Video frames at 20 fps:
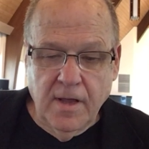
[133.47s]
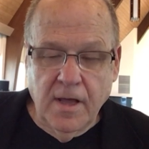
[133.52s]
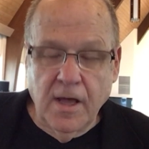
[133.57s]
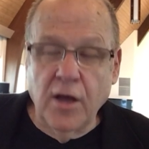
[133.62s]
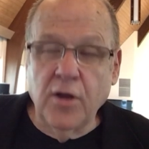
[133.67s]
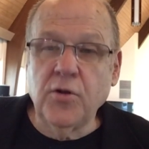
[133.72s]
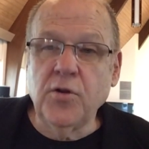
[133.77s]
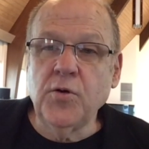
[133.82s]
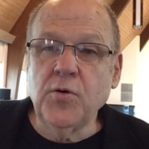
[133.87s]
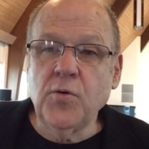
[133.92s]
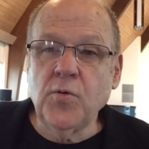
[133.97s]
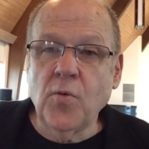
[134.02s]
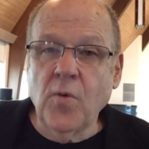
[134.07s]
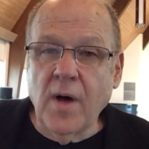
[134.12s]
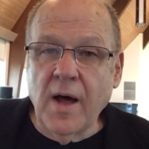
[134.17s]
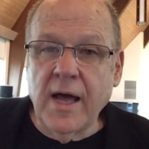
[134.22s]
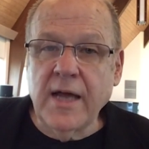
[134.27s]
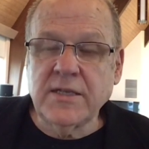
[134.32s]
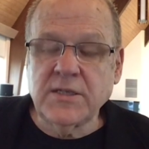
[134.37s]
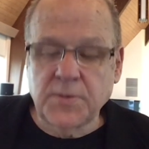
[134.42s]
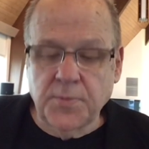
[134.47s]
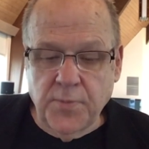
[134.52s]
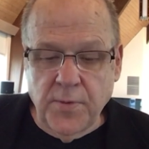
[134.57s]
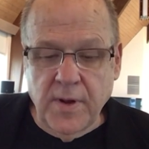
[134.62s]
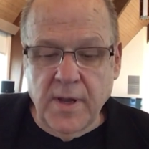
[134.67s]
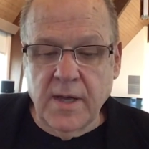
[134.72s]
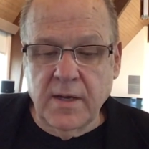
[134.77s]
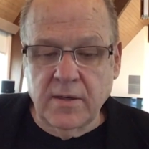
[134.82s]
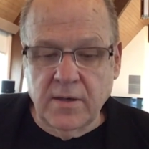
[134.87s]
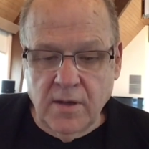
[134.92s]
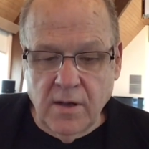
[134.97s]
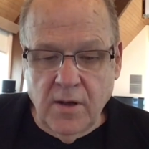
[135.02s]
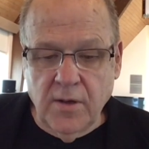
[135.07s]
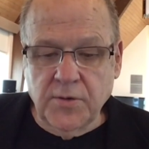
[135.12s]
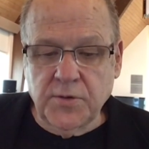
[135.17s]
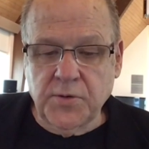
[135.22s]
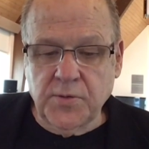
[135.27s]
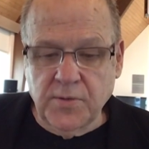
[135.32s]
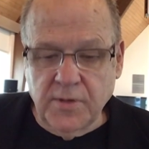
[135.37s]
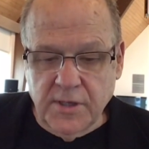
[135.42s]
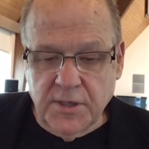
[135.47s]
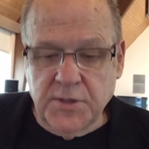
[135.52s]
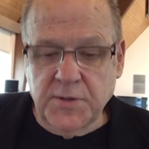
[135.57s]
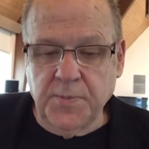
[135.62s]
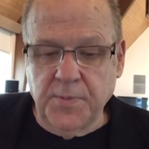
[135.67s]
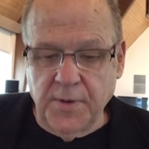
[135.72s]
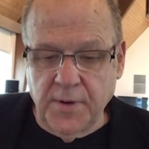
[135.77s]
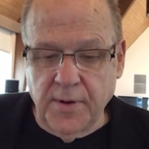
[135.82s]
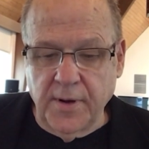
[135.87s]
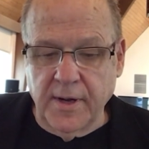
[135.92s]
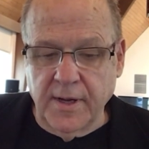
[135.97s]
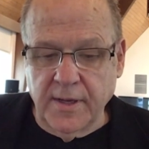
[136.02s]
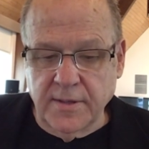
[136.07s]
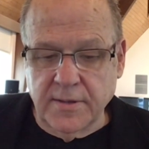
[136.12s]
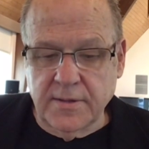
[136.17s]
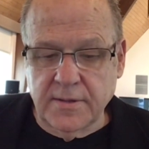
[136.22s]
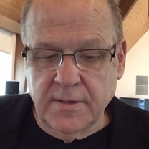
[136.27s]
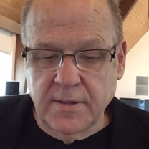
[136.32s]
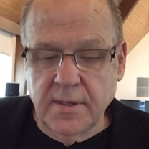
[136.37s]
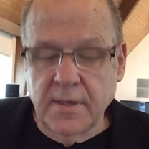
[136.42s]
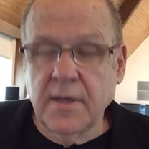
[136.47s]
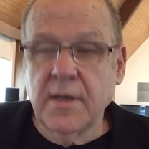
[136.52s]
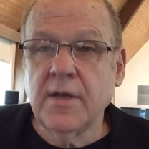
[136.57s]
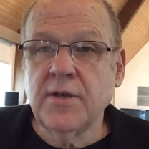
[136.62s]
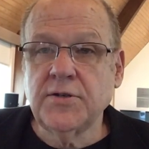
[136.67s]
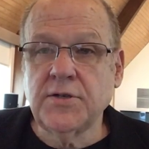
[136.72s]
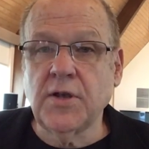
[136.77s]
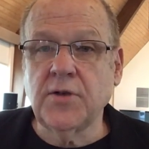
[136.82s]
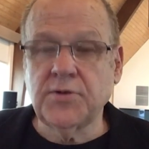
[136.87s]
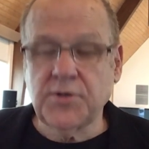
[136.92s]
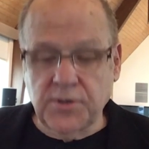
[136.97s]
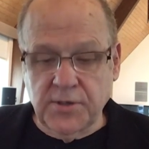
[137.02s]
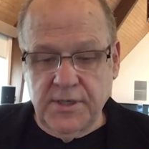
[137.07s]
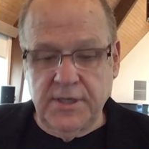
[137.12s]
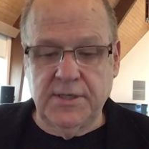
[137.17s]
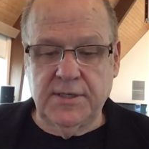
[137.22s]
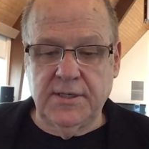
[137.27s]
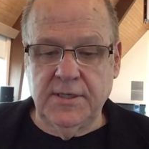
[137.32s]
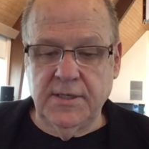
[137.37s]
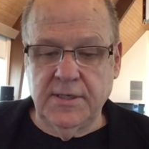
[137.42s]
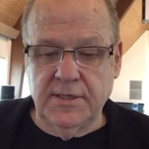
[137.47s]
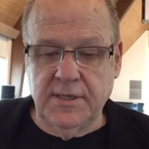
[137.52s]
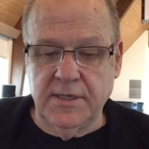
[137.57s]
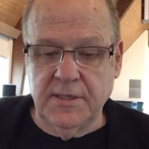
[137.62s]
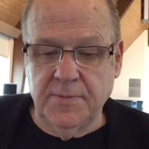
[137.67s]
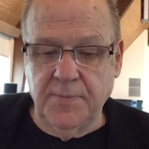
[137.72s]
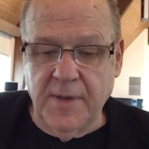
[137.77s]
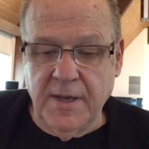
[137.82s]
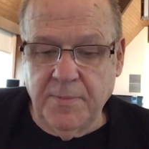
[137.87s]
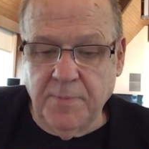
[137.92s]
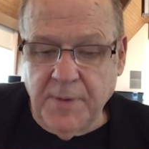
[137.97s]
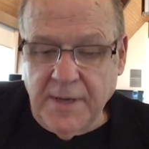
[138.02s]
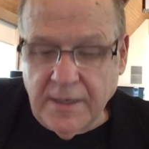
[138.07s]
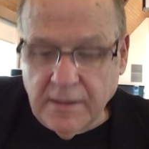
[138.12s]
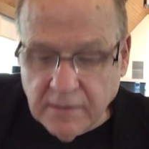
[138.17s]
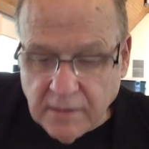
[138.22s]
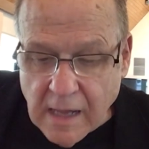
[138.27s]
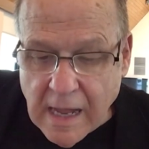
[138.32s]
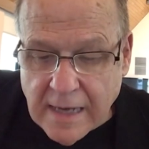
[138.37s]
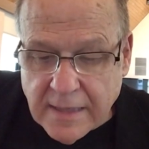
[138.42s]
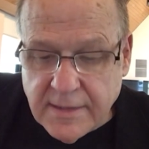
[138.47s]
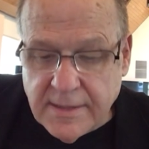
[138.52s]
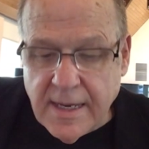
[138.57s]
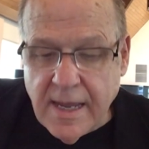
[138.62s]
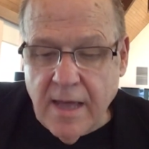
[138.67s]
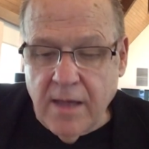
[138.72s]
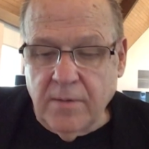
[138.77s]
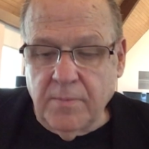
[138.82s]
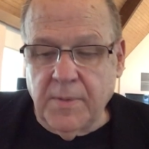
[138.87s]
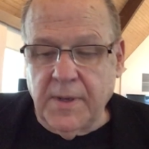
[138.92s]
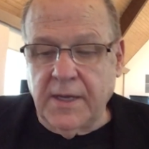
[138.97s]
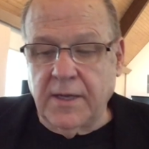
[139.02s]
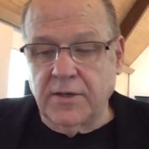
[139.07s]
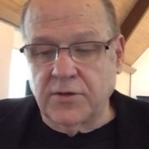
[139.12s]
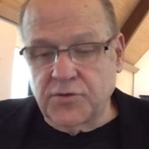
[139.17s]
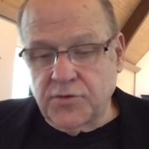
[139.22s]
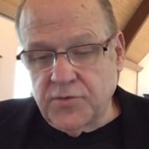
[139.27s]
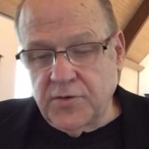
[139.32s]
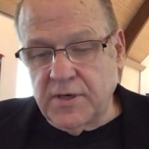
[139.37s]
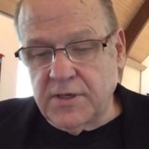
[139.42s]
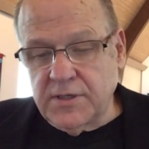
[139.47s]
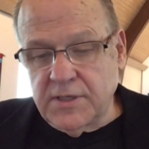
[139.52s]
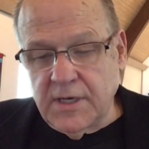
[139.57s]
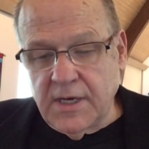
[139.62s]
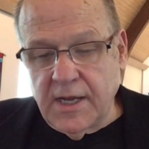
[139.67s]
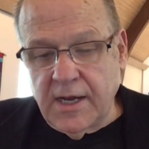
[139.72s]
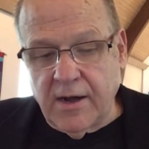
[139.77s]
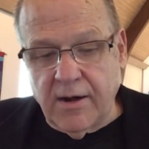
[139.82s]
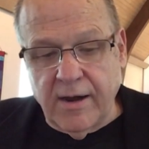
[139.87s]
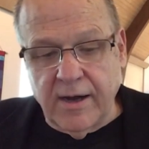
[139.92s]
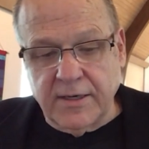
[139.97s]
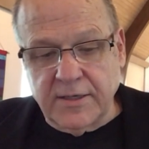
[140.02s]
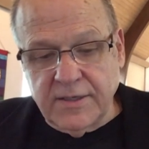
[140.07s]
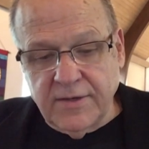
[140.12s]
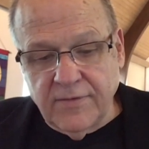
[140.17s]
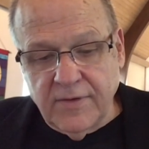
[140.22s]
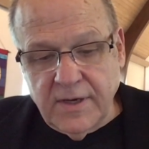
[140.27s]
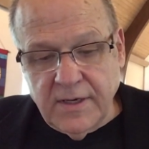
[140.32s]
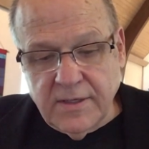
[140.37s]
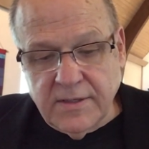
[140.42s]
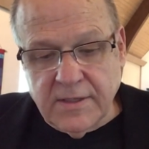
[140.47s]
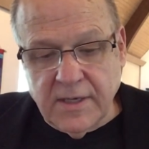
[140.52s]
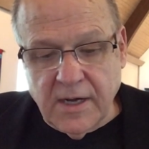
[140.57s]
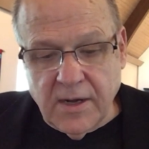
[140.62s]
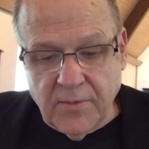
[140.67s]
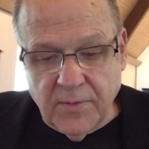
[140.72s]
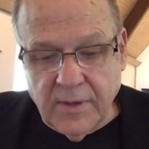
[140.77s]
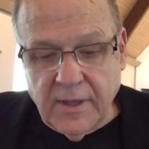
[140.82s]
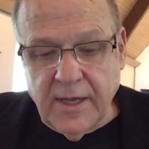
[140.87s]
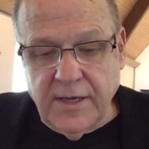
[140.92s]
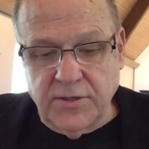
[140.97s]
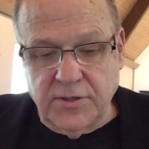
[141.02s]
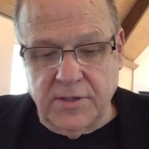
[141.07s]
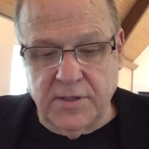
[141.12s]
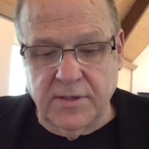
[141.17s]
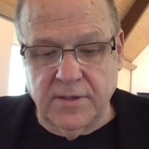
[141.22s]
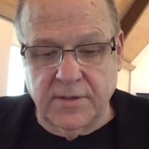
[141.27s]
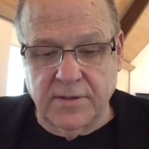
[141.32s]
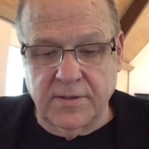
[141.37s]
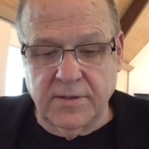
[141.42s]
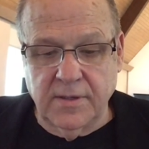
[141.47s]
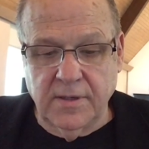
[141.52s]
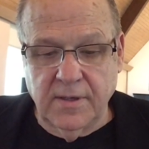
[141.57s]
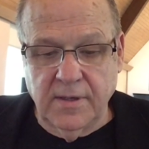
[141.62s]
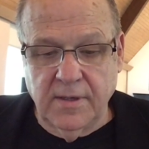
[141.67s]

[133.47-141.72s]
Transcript: A new widespread cultural experience. Social distance has meant being locked down, being constricted in our activities and our relations.